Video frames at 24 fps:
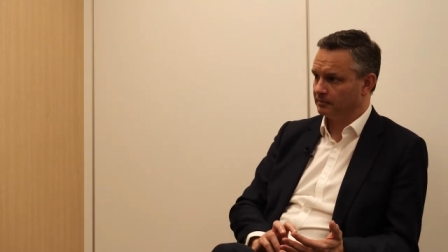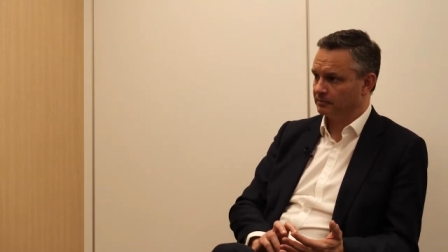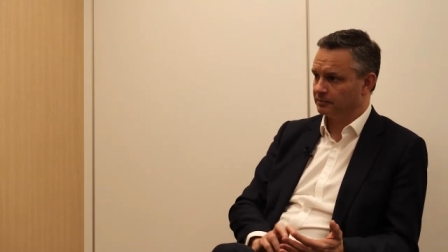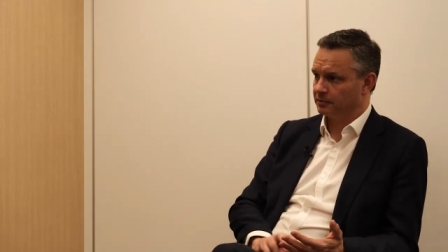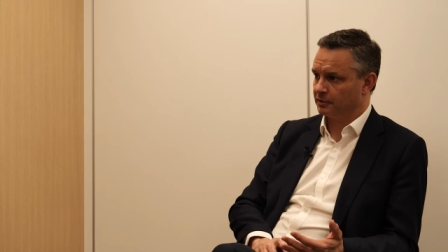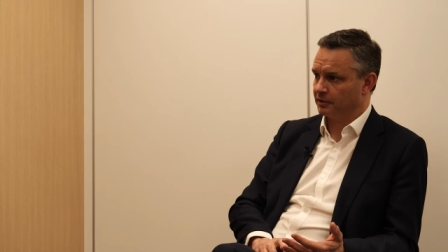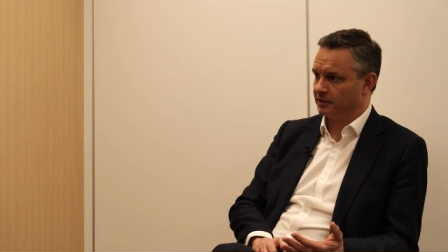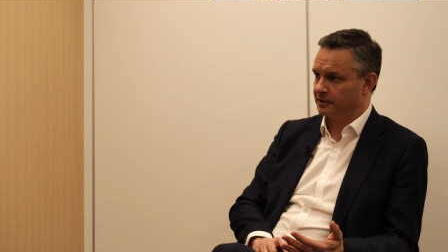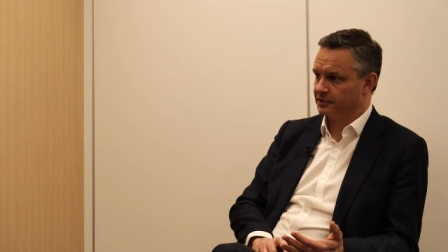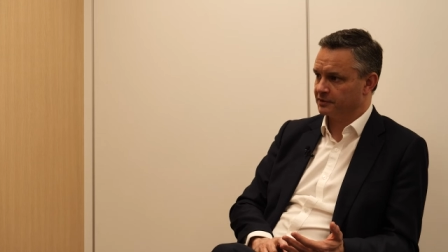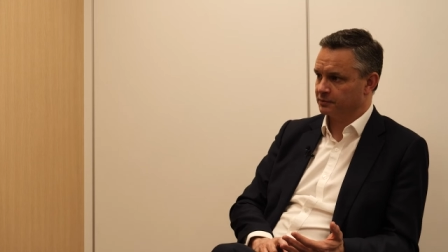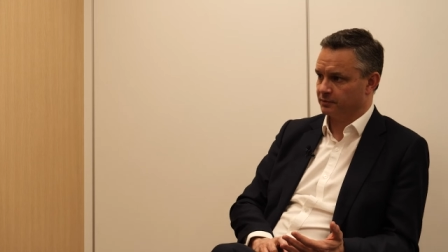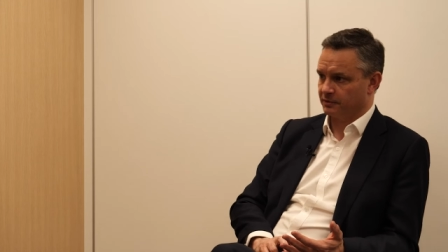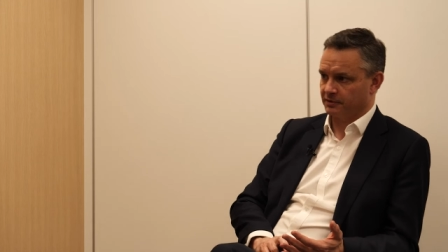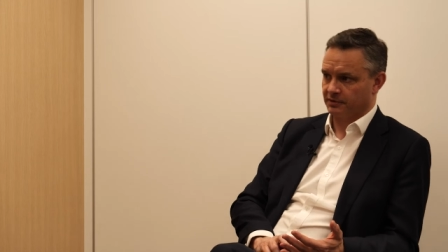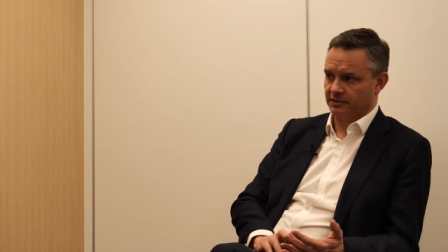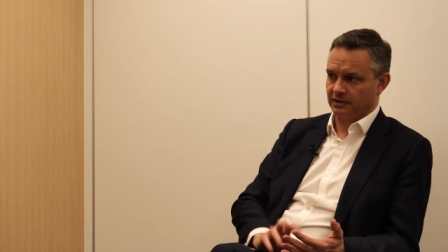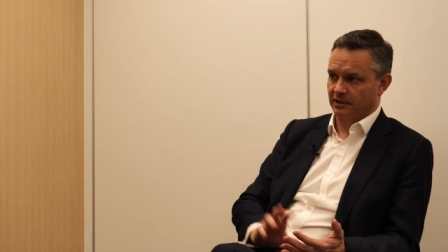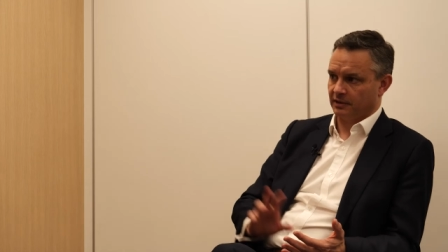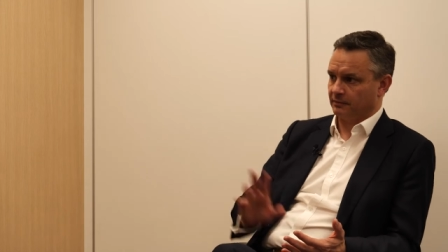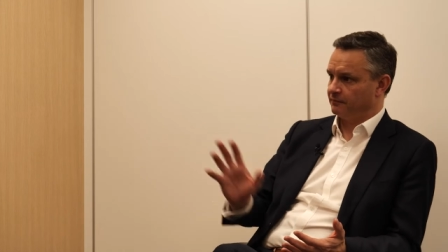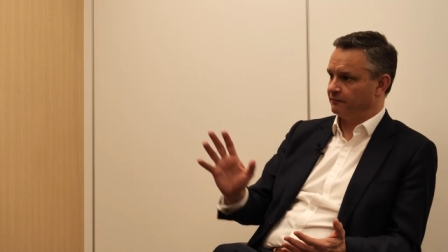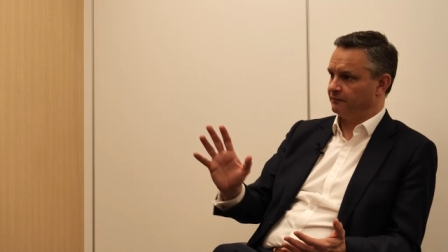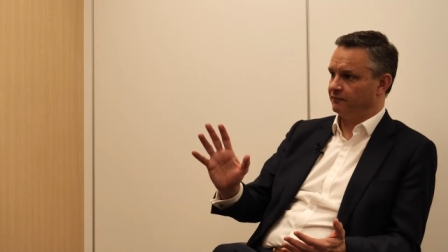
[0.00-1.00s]
price was
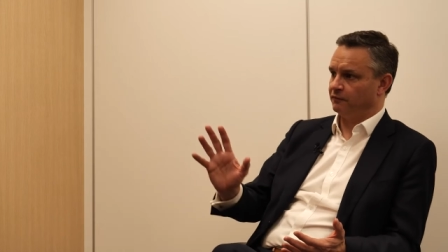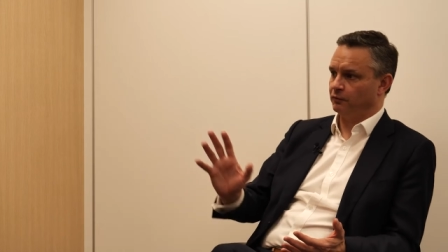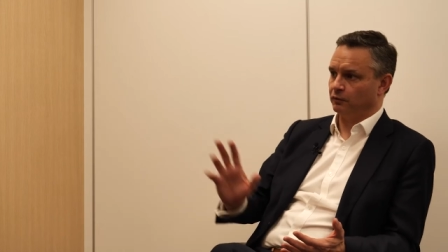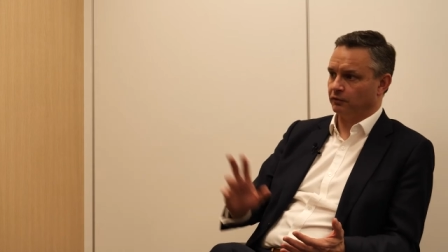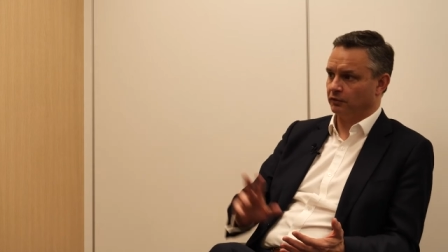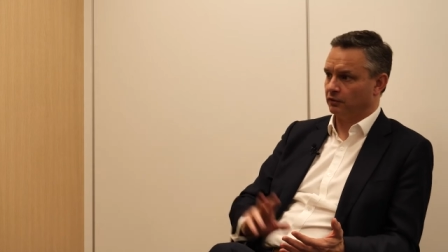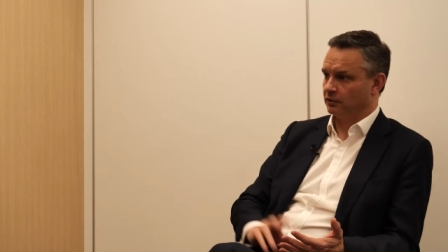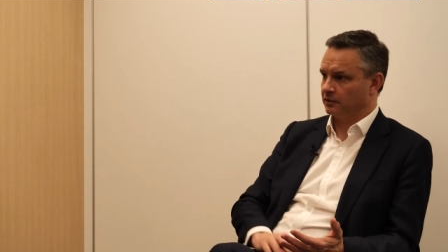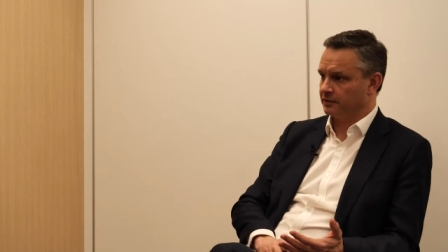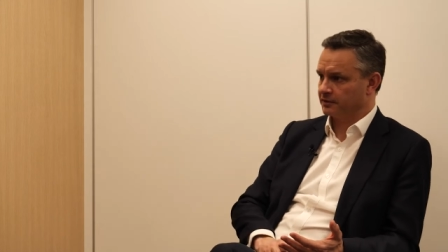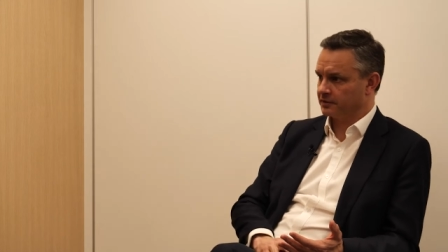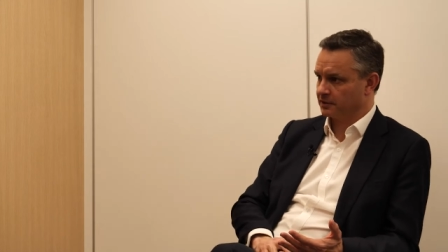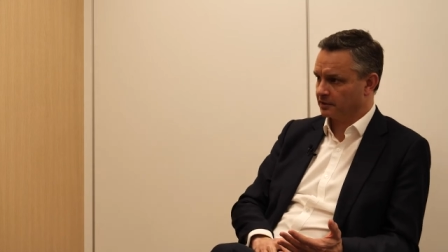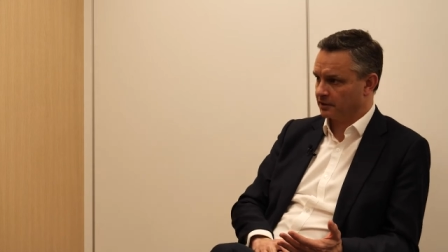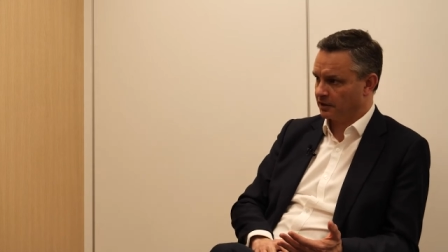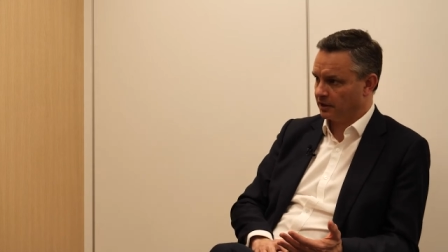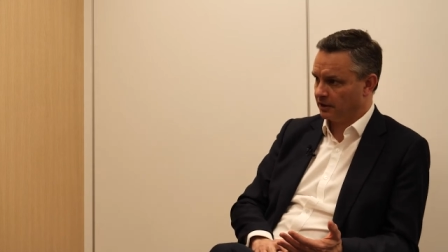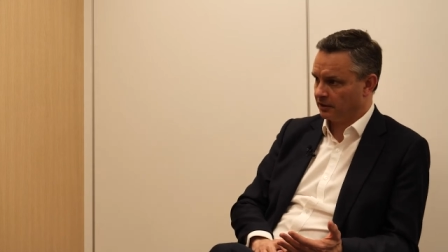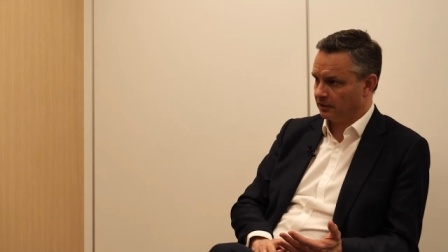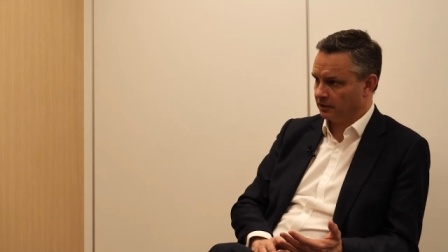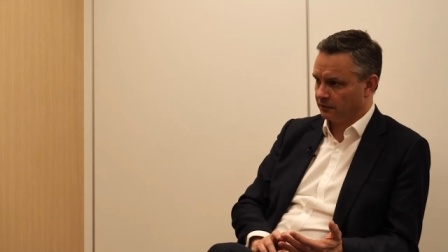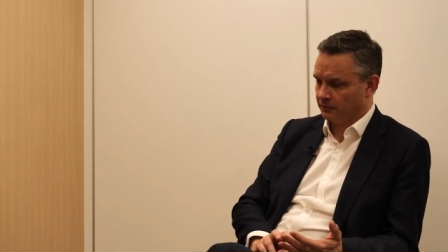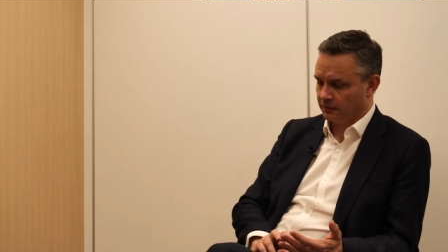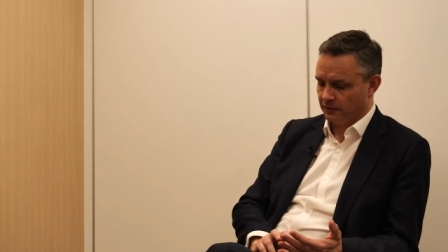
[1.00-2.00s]
like four dollars a
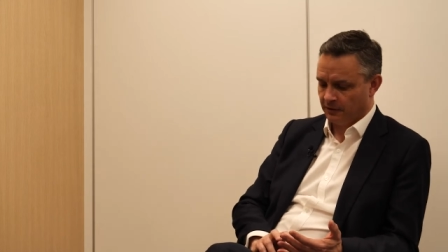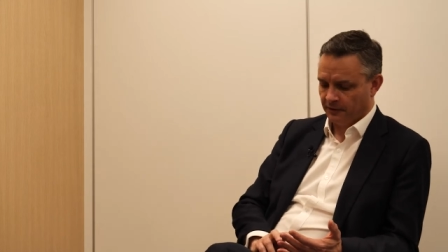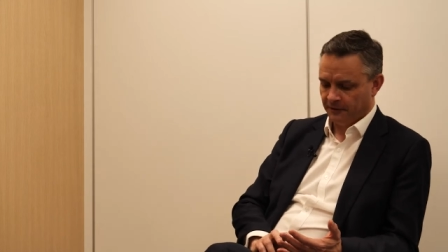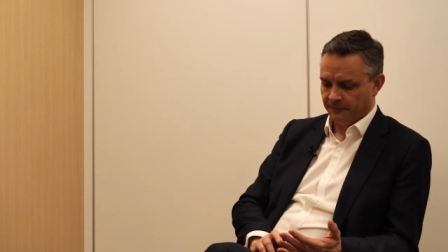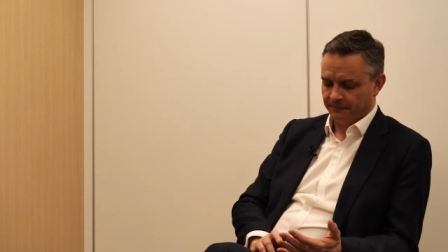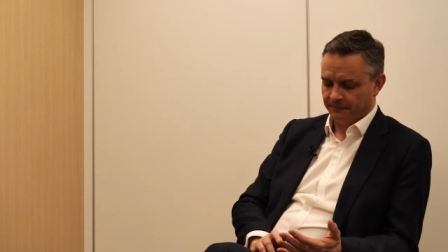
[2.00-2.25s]
kilo,